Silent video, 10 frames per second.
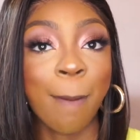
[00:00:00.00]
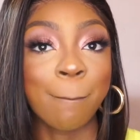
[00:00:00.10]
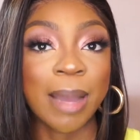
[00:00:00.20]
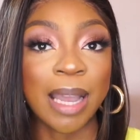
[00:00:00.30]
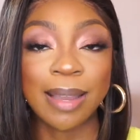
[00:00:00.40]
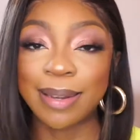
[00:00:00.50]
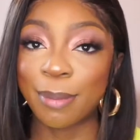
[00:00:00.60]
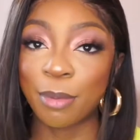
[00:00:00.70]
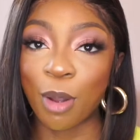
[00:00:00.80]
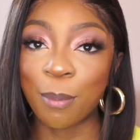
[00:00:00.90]
MAC
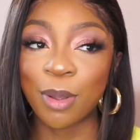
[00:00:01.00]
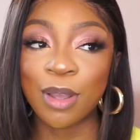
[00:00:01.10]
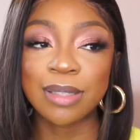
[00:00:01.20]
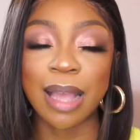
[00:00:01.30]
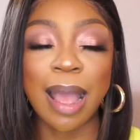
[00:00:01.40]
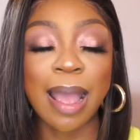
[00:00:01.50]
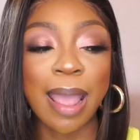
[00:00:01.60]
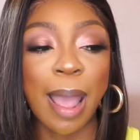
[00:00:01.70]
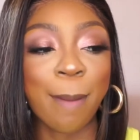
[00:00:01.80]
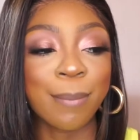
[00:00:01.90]
lip combos.
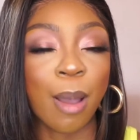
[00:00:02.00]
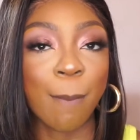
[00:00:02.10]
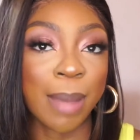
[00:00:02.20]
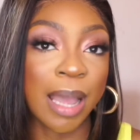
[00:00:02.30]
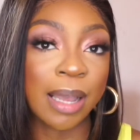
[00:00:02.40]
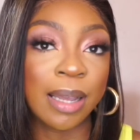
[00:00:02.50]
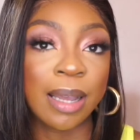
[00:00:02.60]
I am a MAC